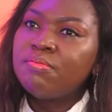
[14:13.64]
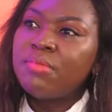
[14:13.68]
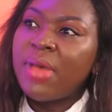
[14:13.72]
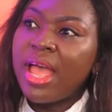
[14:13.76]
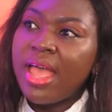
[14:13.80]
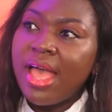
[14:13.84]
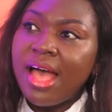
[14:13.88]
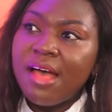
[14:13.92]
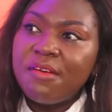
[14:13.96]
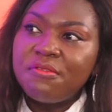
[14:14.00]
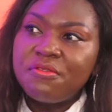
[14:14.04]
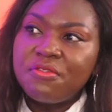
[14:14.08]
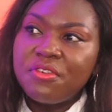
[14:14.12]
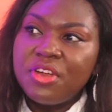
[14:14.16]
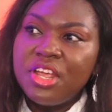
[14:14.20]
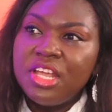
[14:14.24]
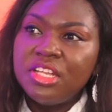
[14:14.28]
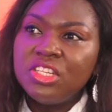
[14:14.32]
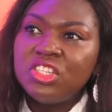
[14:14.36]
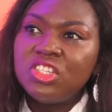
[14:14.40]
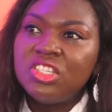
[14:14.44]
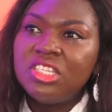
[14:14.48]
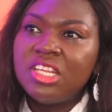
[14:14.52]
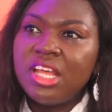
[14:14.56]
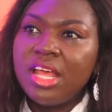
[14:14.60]

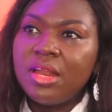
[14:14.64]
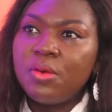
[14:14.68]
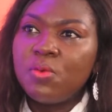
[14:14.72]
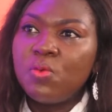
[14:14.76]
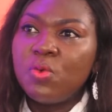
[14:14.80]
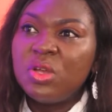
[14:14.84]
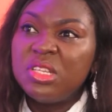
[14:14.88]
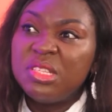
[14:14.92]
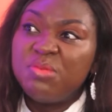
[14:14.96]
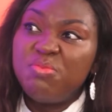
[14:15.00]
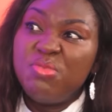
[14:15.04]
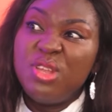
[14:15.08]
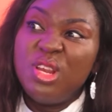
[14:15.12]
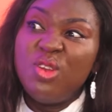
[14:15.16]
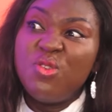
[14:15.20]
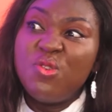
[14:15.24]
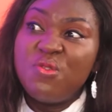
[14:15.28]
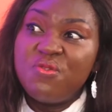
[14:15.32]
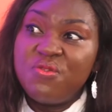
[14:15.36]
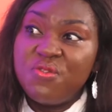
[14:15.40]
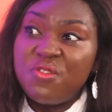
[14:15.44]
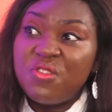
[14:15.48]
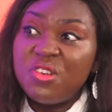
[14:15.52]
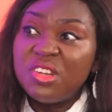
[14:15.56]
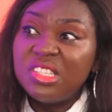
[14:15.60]
average then was
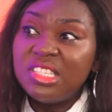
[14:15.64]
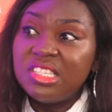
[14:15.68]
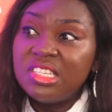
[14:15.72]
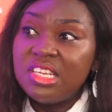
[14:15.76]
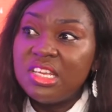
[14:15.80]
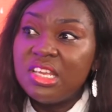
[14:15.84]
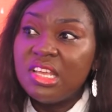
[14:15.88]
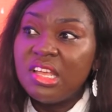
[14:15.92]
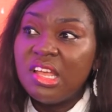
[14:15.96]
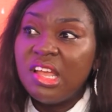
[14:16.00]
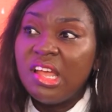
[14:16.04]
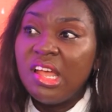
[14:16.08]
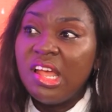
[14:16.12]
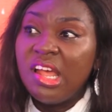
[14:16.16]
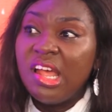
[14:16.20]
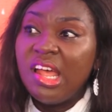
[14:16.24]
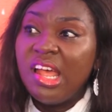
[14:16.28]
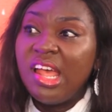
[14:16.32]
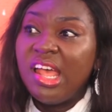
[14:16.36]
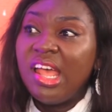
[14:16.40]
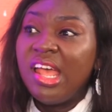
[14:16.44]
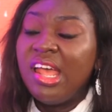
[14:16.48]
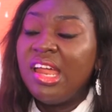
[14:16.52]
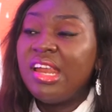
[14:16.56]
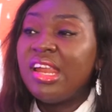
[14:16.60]
below 40,
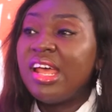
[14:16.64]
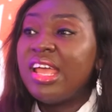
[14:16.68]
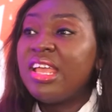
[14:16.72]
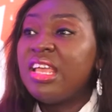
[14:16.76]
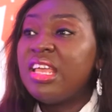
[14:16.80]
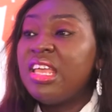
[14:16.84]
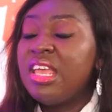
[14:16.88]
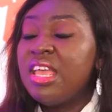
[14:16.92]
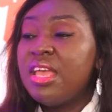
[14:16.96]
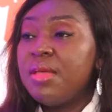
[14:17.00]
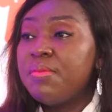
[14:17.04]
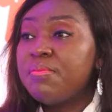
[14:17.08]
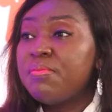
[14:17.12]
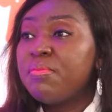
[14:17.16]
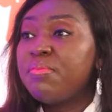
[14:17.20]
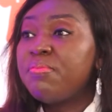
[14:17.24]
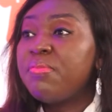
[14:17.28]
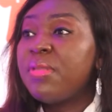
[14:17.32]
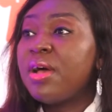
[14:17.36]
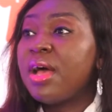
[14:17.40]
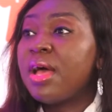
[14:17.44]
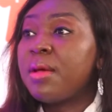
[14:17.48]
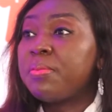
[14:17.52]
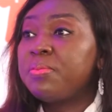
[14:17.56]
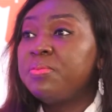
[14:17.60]
and I came
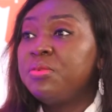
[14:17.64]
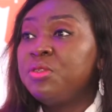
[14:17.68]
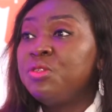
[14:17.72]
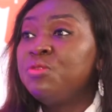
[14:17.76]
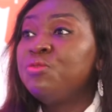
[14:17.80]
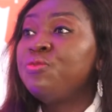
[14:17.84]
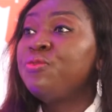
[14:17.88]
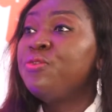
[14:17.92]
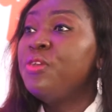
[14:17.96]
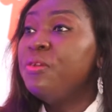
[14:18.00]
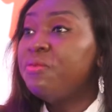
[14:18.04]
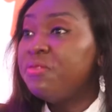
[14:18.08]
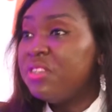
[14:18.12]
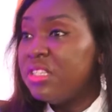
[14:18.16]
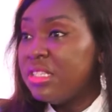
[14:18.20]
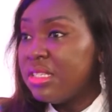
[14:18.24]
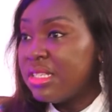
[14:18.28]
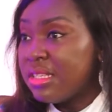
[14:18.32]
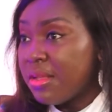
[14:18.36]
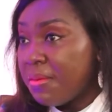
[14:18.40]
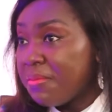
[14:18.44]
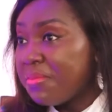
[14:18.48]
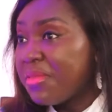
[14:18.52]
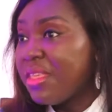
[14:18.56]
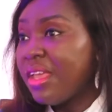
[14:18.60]
up to
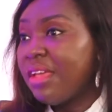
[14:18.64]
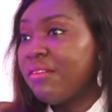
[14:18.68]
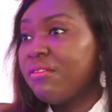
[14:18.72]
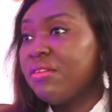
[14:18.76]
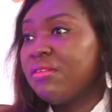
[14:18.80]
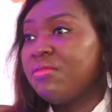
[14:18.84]
50-something.